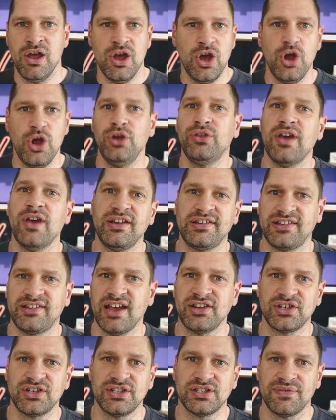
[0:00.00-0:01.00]
who those
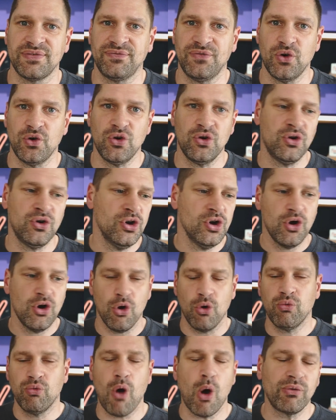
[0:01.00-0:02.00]
sessions are for or
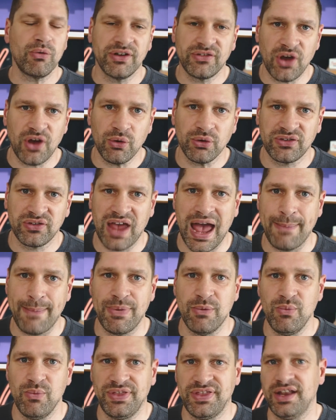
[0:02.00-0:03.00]
what results
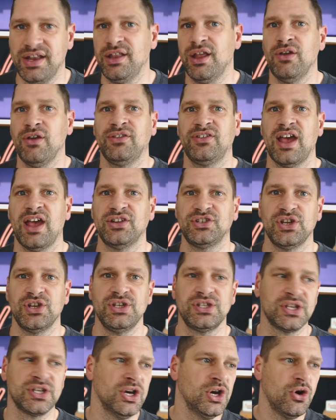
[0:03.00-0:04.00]
happen within those
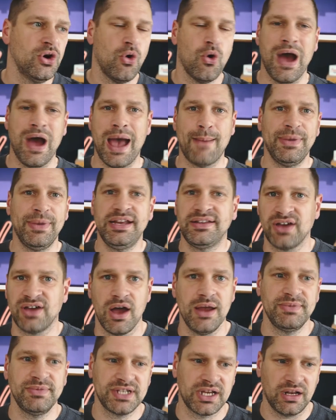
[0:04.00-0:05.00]
sessions or how many
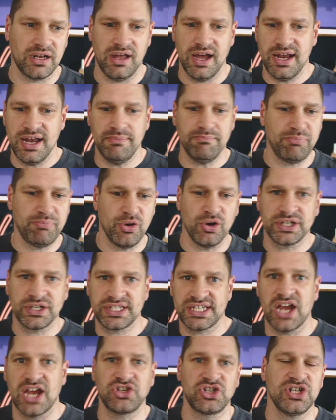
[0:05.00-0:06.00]
times a client books
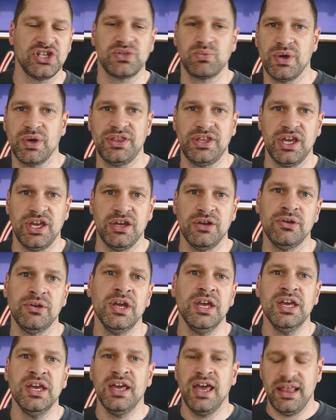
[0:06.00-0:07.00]
sessions with you.
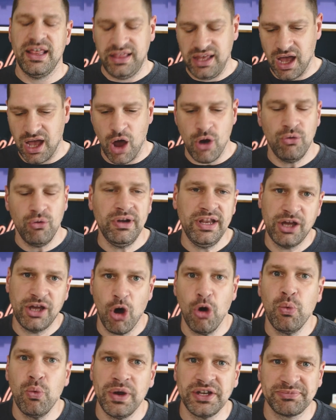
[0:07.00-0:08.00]
The only
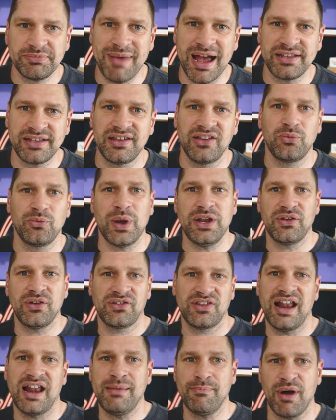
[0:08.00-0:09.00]
goal which matters when you're
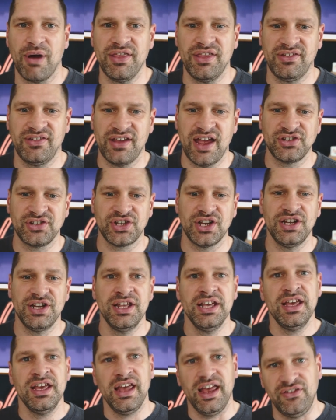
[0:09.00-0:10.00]
selling by the session
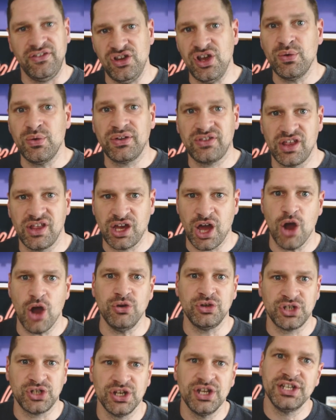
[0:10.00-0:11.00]
is you as the
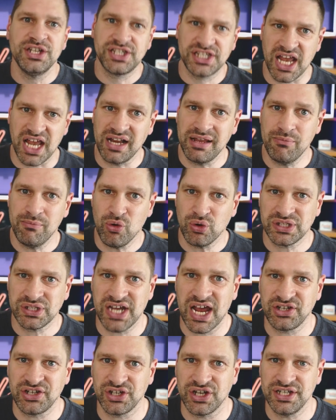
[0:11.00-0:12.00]
coach selling more
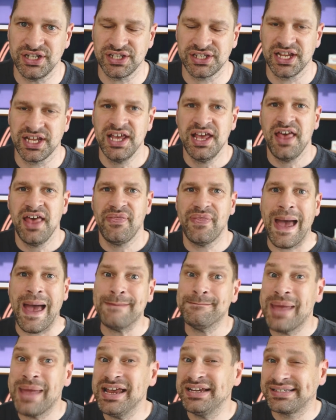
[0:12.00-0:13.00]
sessions. That
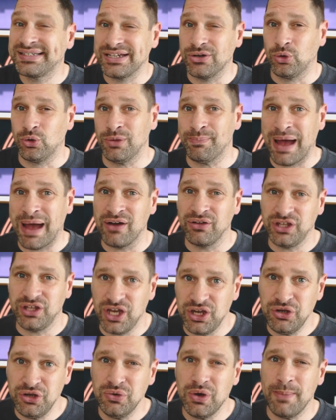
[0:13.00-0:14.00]
makes it all about
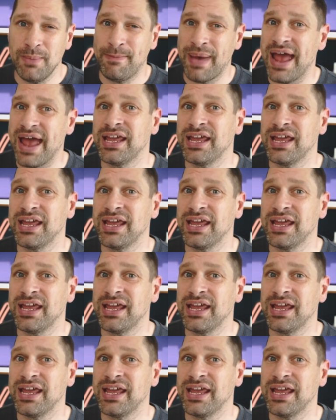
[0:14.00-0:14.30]
you and paying